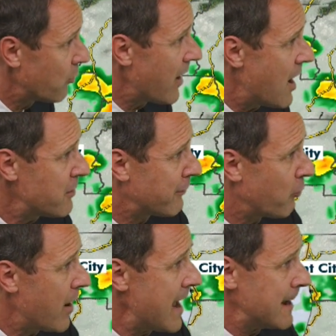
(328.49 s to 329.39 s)
a round
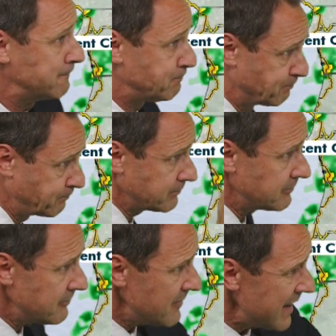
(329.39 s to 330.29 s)
of rain
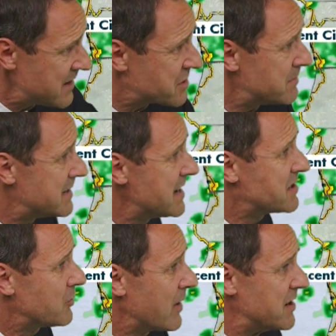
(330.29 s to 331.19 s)
and some
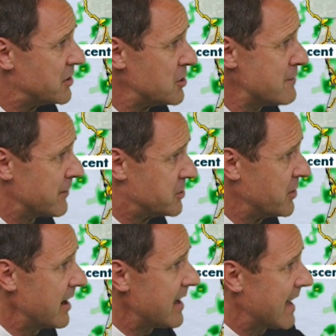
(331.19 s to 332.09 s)
decent rain too for
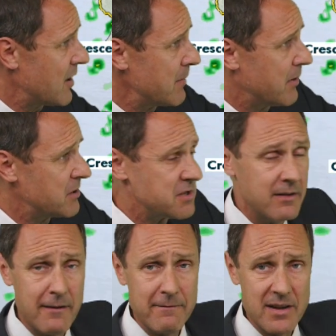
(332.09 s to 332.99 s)
Trinity County, parts
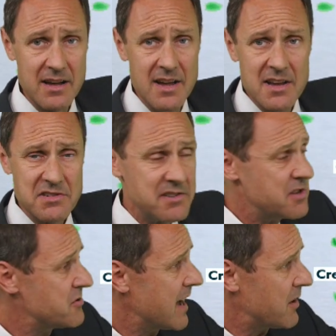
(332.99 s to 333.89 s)
of uh,
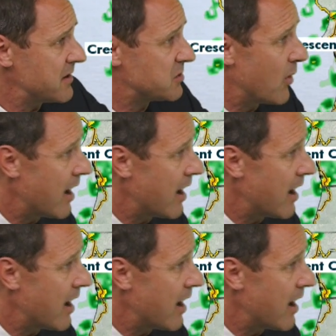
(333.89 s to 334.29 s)
Siskiyou County as